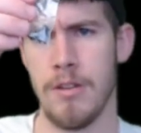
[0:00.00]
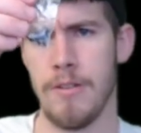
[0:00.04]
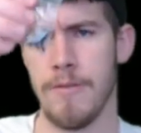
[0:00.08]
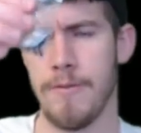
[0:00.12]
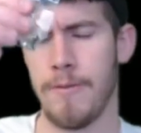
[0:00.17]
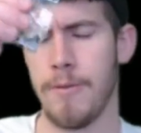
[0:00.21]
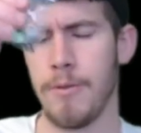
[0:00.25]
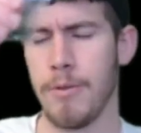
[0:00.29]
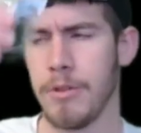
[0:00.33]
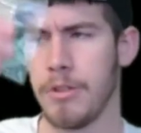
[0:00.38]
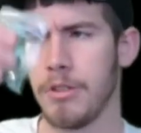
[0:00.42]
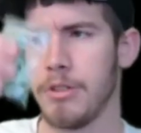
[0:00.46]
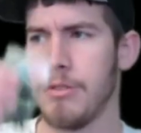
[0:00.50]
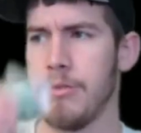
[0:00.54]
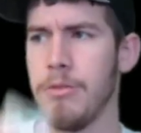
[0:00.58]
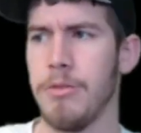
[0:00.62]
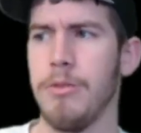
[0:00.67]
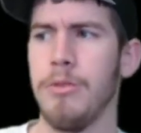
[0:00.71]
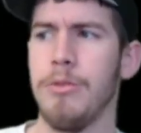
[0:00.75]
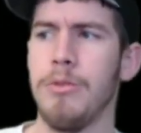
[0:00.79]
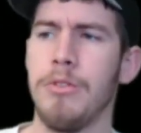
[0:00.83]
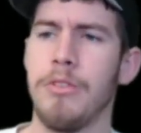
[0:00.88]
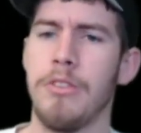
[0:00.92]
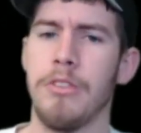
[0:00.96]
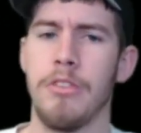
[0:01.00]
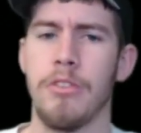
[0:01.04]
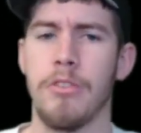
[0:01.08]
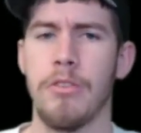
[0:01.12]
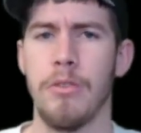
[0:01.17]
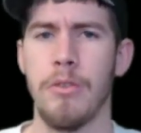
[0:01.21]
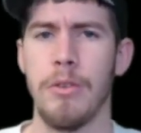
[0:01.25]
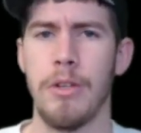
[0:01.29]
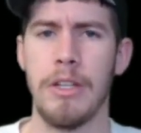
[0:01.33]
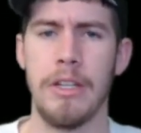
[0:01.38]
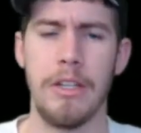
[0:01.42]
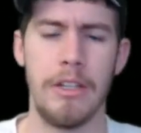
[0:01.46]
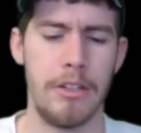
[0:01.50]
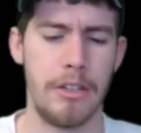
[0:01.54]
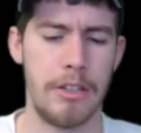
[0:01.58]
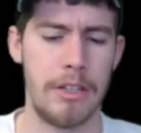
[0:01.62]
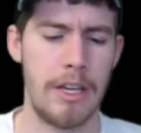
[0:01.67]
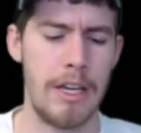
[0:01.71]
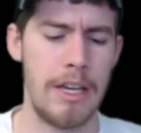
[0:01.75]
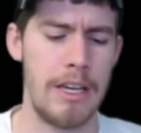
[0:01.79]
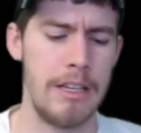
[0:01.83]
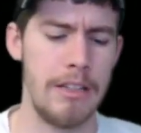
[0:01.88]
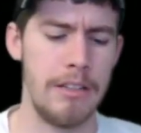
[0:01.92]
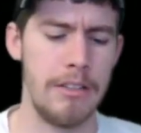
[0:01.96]
screws to screw it into your
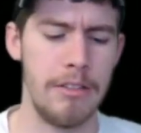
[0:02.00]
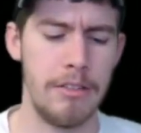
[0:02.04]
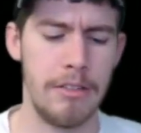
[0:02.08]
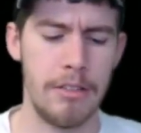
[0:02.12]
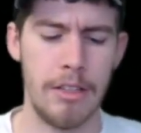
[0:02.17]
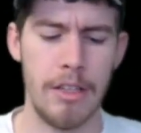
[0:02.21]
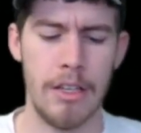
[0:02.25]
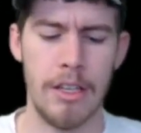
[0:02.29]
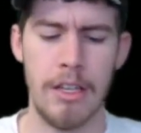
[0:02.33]
case,